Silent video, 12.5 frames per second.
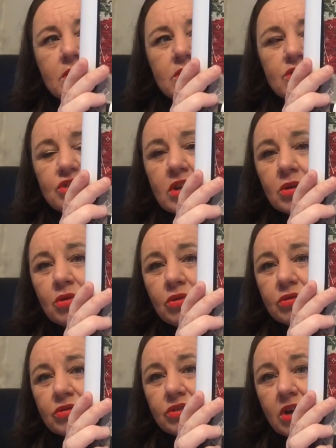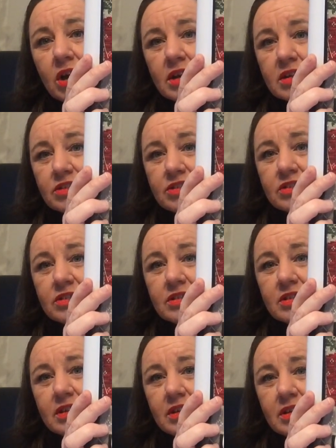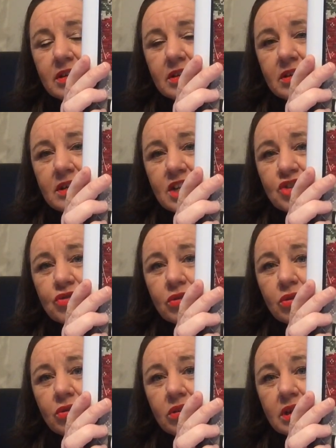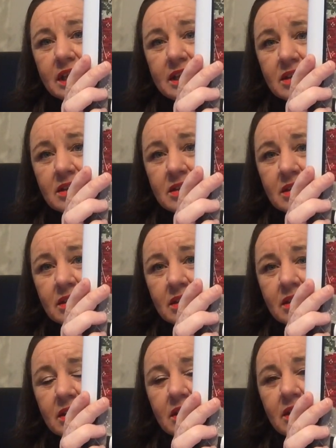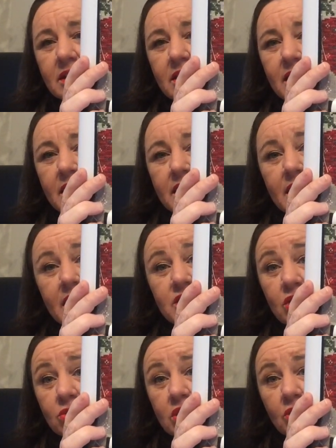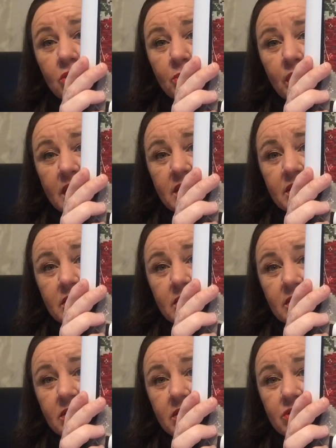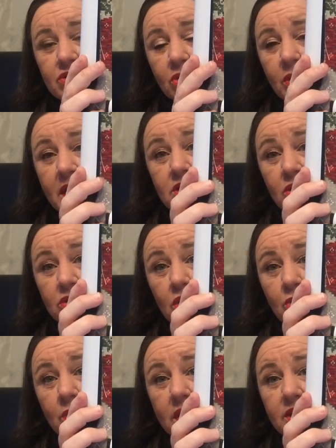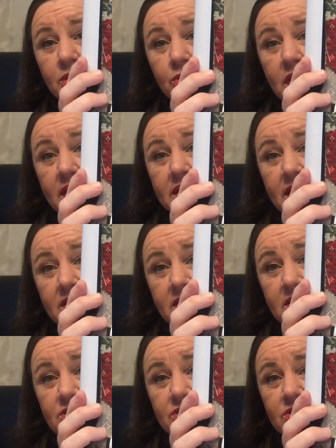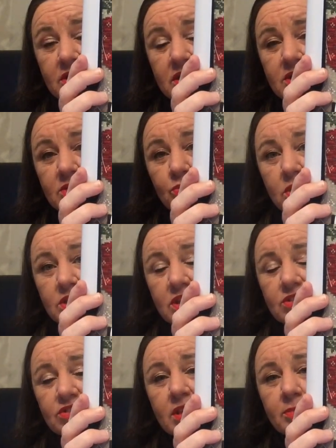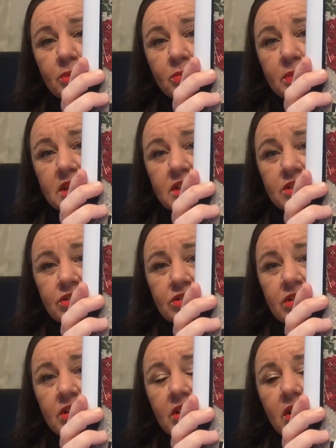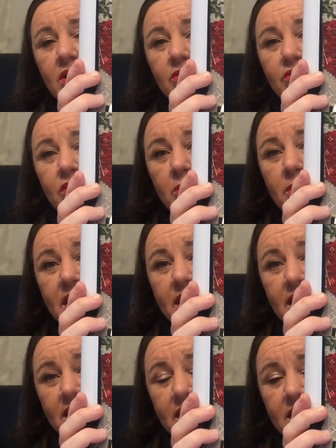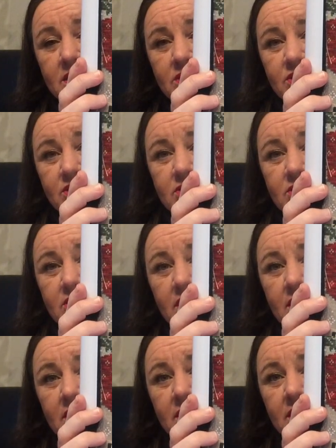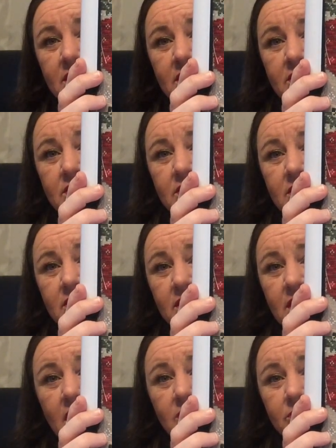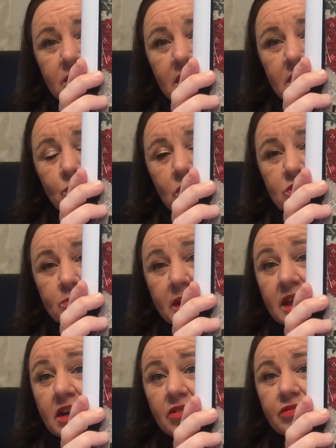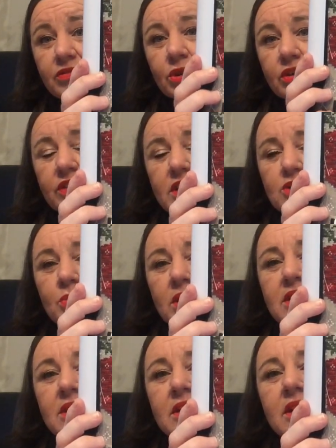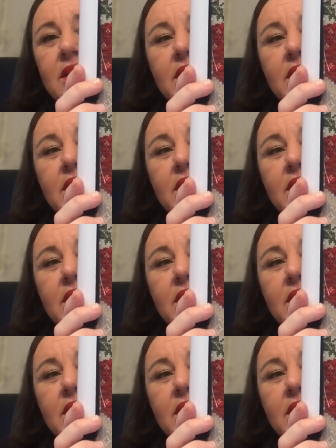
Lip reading: subtle dotted natural linen, and I don't know the brand, so I don't know where you can get this. It was a sample piece from my LNS, and yeah, it was big enough for this one.